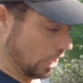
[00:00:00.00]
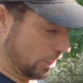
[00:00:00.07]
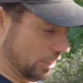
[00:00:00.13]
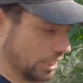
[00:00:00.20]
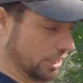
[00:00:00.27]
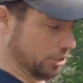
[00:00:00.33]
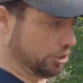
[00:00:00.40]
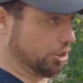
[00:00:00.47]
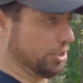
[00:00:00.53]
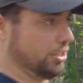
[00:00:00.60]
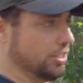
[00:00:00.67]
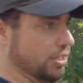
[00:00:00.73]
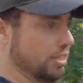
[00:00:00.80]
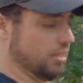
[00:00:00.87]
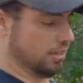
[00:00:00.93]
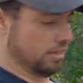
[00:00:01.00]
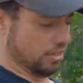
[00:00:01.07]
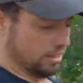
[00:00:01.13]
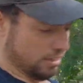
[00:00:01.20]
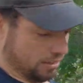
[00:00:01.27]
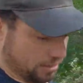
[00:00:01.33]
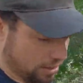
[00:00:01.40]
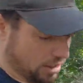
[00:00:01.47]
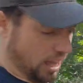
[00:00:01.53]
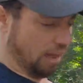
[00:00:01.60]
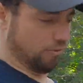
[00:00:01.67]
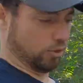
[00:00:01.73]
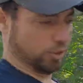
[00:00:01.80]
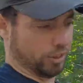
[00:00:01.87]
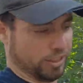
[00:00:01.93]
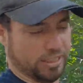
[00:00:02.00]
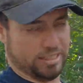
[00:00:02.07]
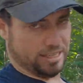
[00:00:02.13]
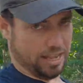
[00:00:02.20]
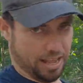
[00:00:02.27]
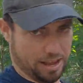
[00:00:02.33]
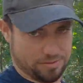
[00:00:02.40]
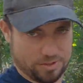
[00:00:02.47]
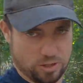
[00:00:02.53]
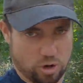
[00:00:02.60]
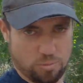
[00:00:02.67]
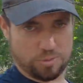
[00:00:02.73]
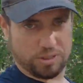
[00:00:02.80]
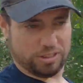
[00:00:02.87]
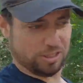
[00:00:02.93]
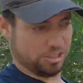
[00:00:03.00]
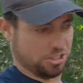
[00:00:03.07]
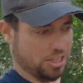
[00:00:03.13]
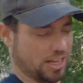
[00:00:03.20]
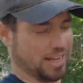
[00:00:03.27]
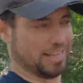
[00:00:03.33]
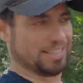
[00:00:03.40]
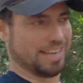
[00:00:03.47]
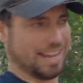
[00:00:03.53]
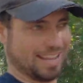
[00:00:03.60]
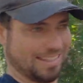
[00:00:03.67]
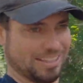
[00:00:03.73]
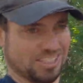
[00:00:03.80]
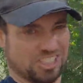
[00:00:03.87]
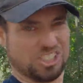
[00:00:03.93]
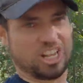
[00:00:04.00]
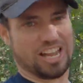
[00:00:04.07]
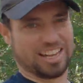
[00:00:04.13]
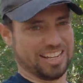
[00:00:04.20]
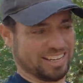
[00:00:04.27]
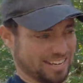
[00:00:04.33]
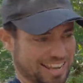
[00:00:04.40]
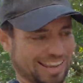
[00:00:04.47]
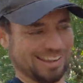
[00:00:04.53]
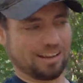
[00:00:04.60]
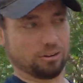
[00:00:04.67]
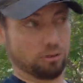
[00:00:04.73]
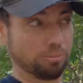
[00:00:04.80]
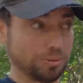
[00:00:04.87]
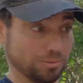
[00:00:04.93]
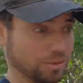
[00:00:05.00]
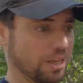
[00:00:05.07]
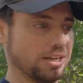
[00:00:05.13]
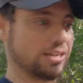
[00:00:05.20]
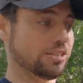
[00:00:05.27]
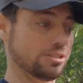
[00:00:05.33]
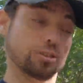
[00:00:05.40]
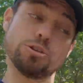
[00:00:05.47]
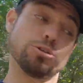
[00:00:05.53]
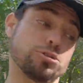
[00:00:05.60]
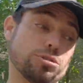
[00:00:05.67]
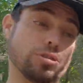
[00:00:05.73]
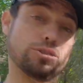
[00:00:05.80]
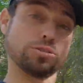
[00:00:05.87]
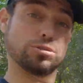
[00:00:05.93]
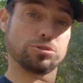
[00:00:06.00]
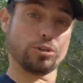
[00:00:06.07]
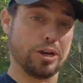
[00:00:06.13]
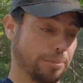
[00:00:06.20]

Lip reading: unhitching, leveling it, and then opening the slides, and the slide cannot open because you're too close to a